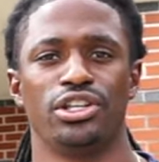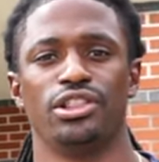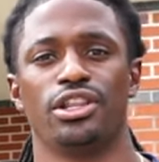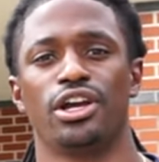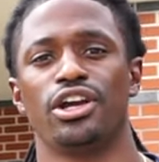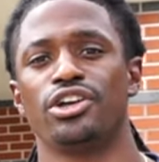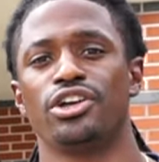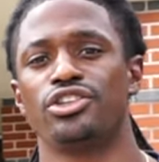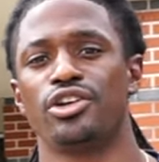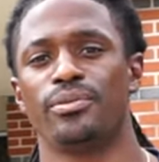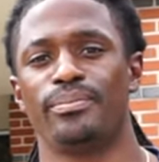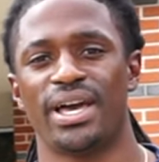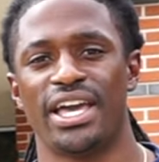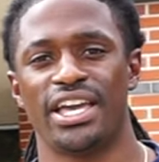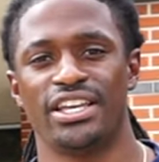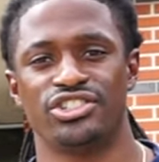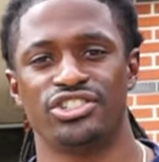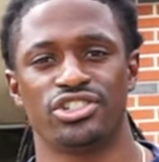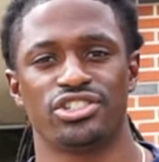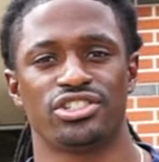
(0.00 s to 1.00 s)
Learn your
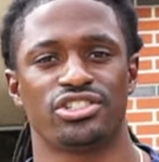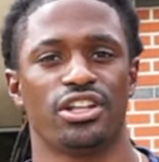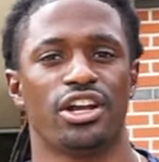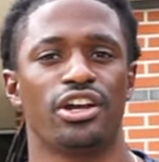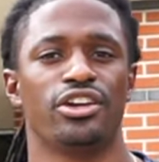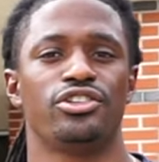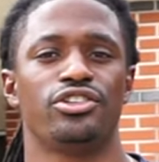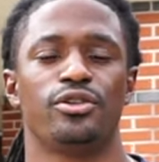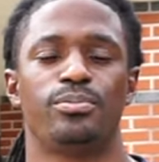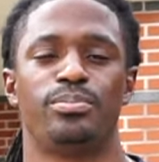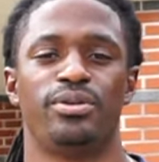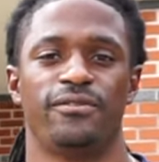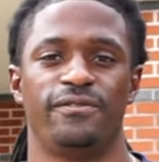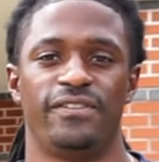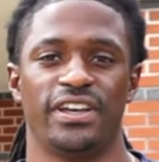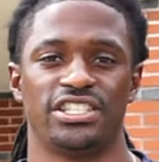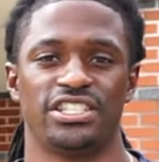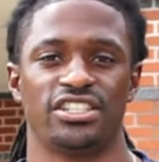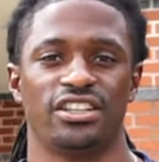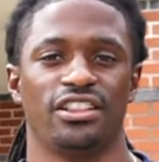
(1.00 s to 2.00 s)
majors, learn your
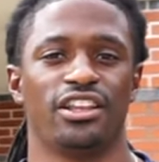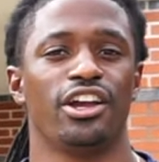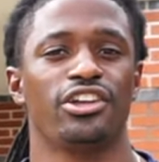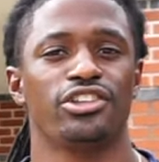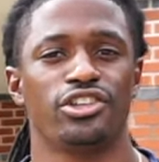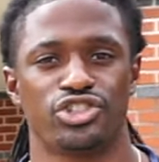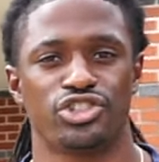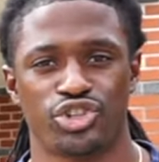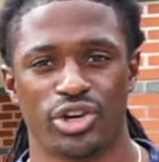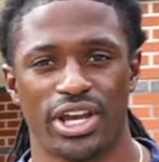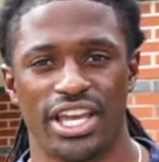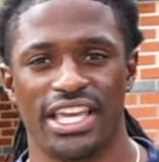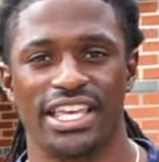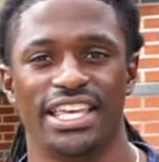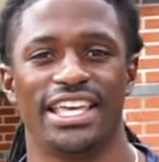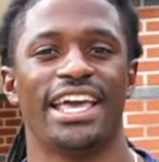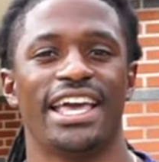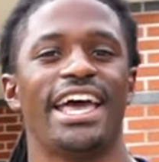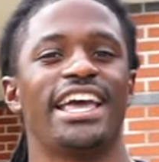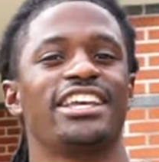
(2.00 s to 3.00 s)
profession, learn your
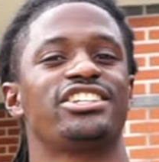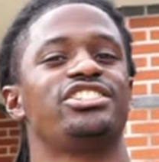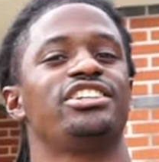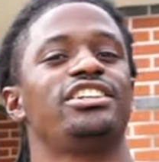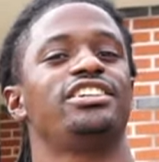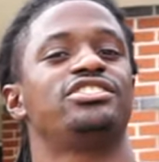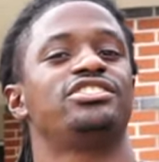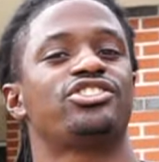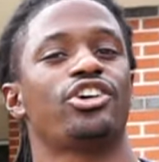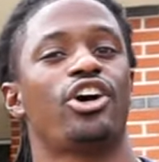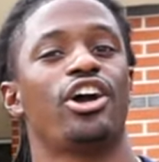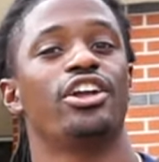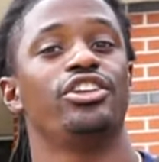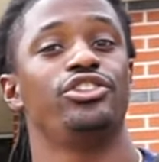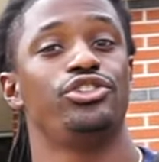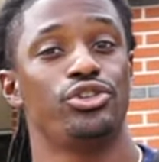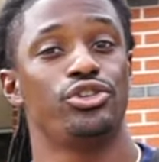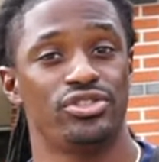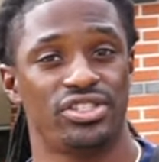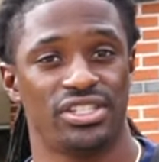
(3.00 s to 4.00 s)
trade, and actually start
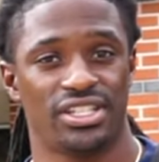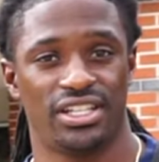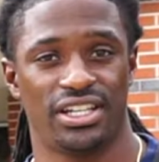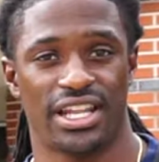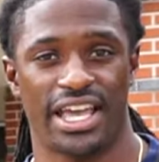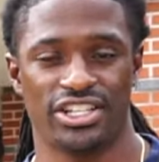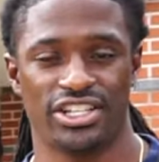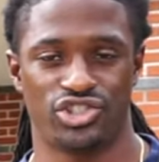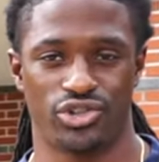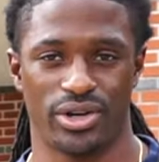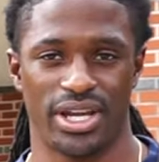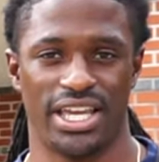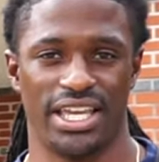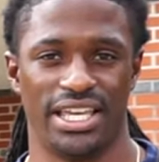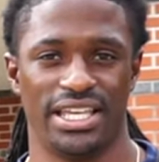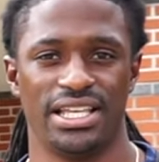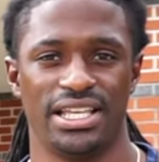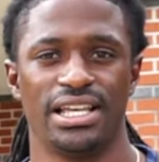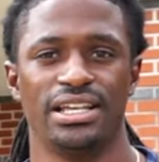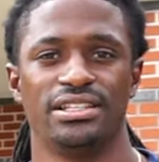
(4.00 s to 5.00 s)
using that
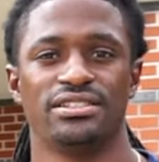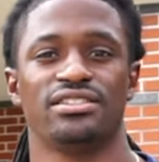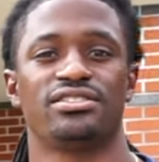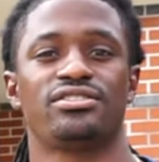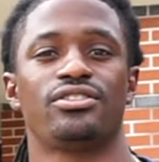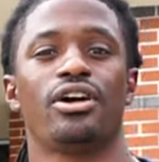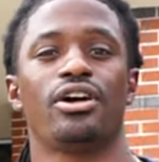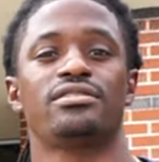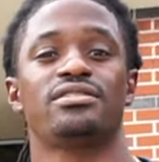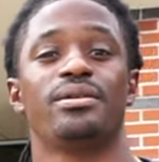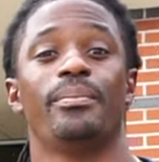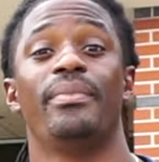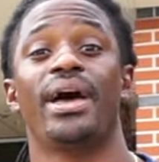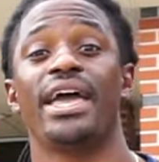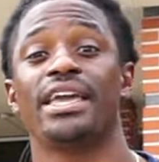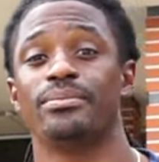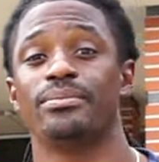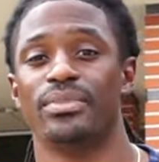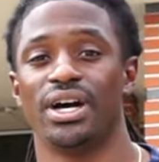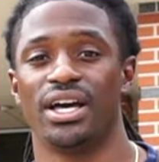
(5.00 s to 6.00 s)
trade to start to
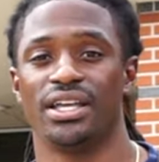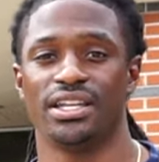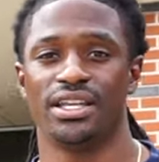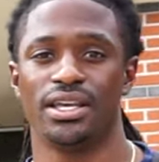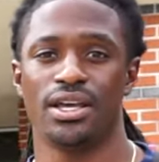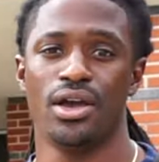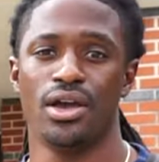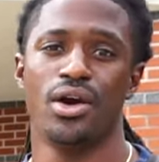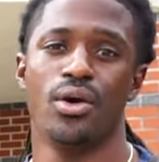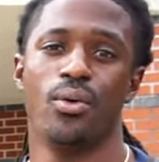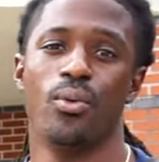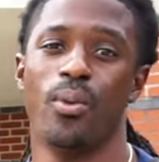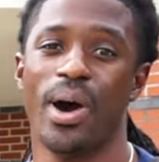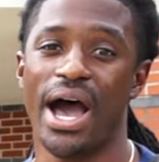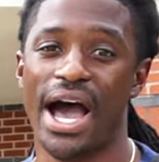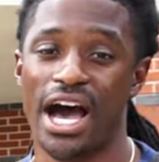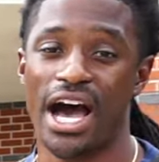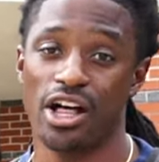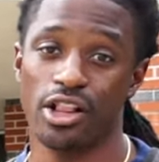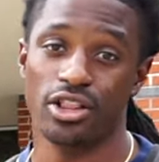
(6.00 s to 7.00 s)
make money
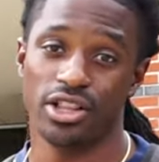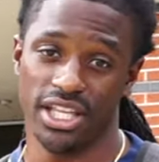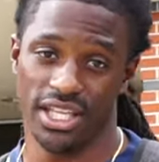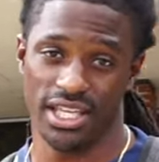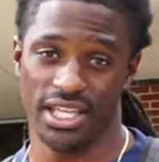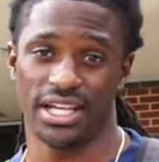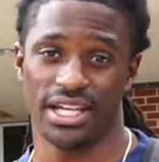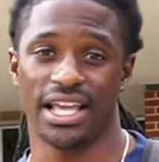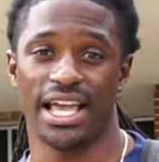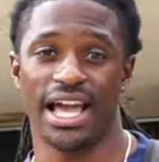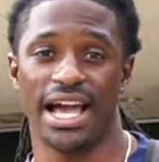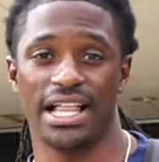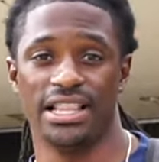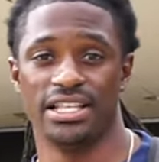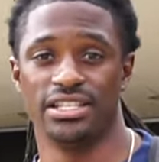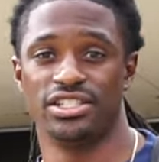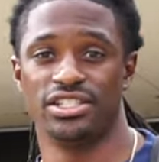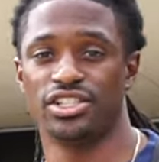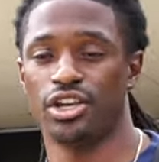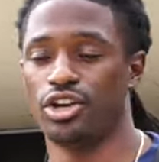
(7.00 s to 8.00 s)
while in
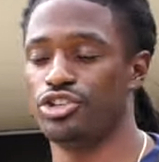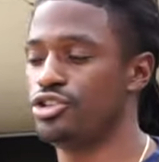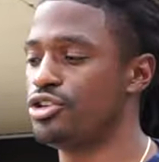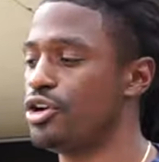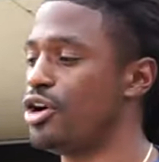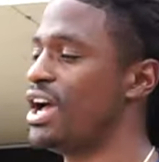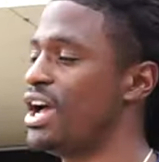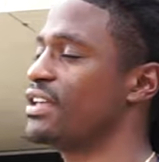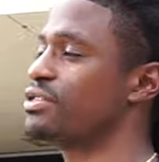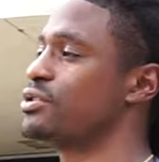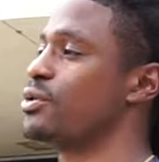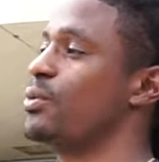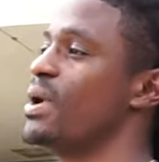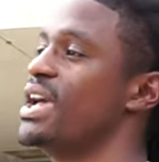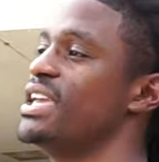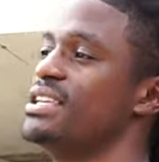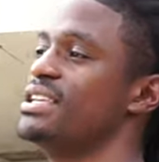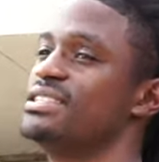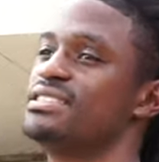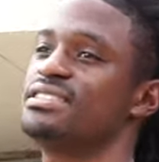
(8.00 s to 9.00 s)
college. So you don't have to
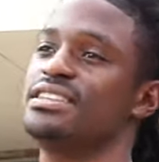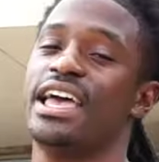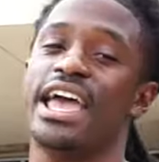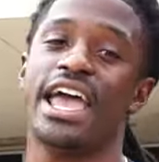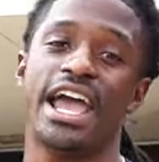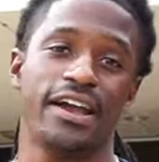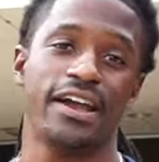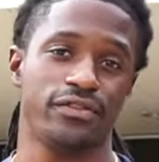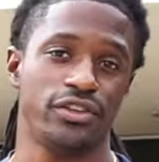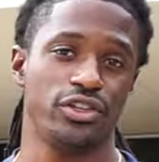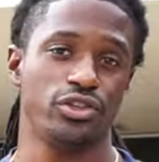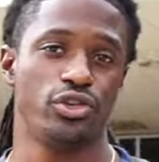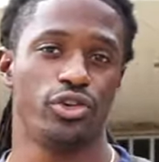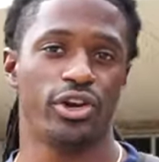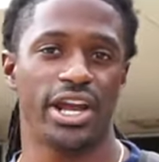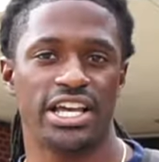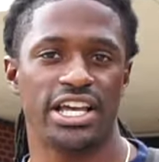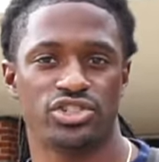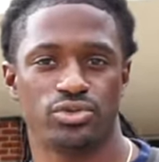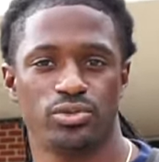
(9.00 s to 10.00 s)
wait until after you
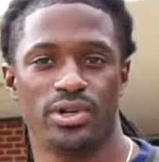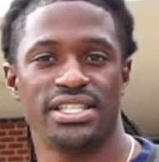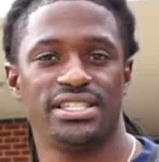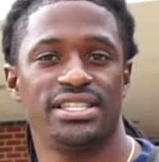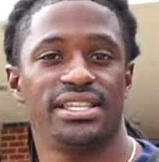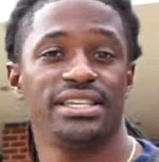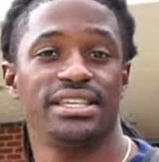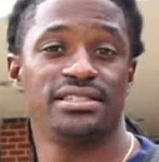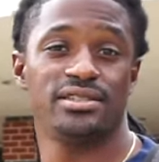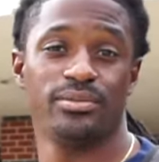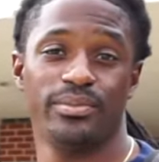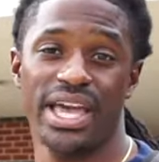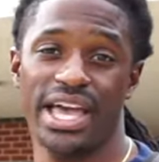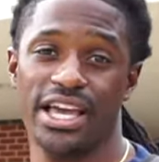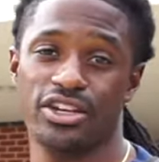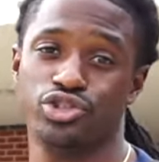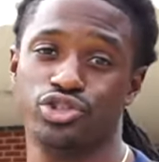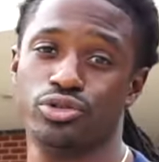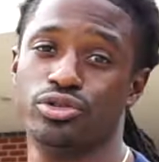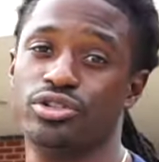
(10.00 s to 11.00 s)
graduate to get some
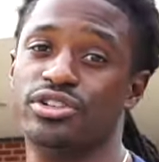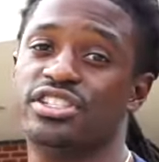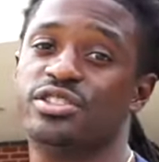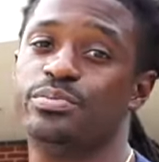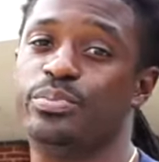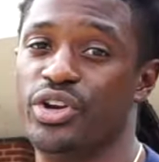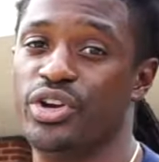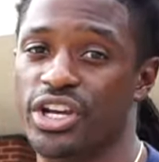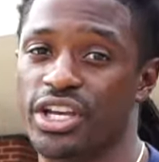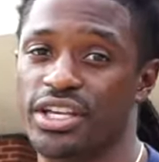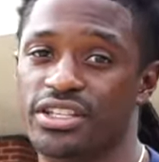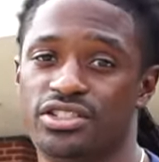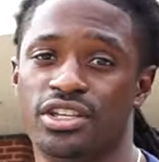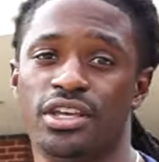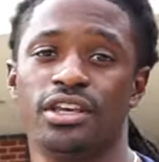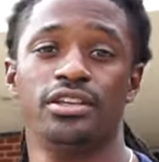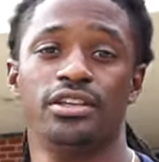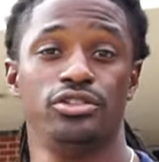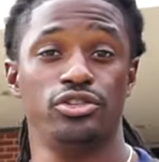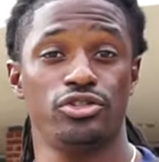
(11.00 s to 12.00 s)
actual experience
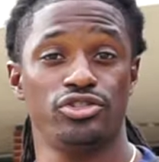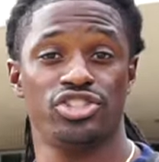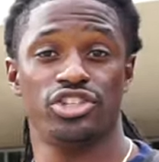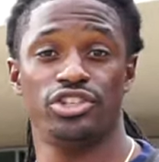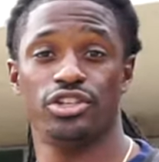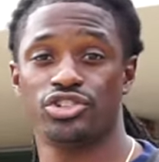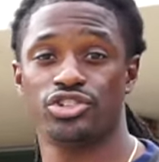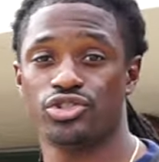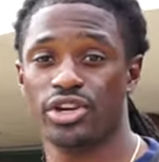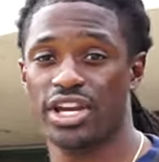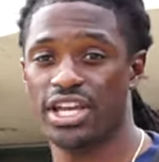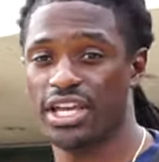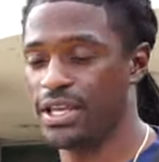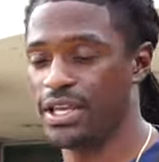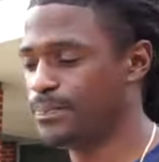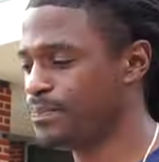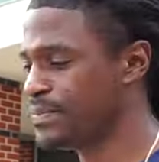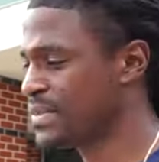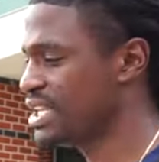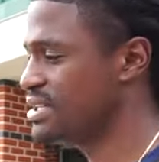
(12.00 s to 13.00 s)
using your trade.